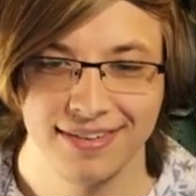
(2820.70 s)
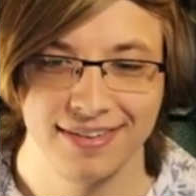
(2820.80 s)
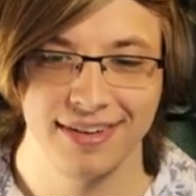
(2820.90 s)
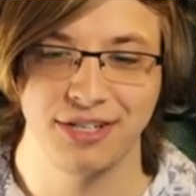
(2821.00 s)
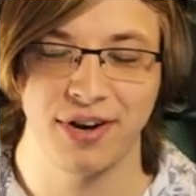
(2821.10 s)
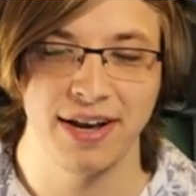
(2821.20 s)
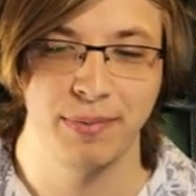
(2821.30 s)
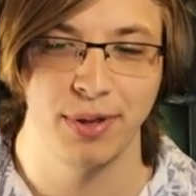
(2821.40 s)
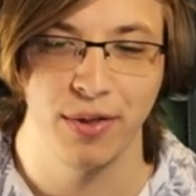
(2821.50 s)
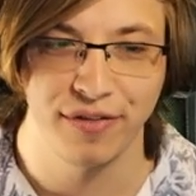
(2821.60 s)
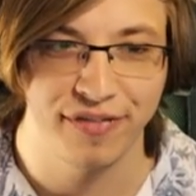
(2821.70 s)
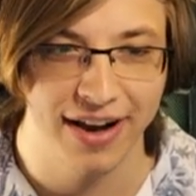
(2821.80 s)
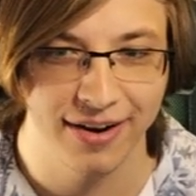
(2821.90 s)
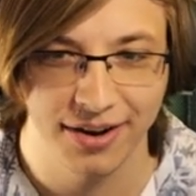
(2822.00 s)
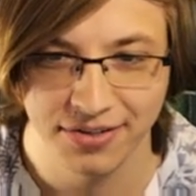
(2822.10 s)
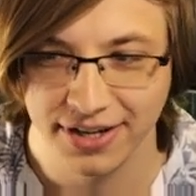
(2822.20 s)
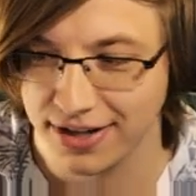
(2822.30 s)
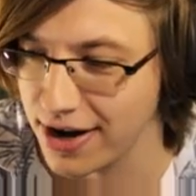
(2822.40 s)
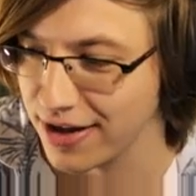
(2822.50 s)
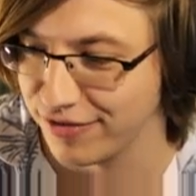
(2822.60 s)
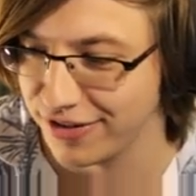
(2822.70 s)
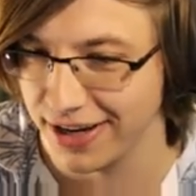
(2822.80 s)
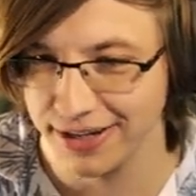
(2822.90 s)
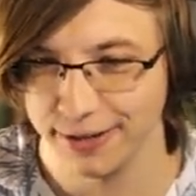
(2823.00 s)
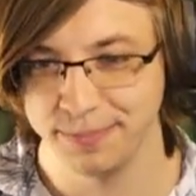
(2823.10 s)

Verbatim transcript: it tried to blow the fire out and then it caught on fire.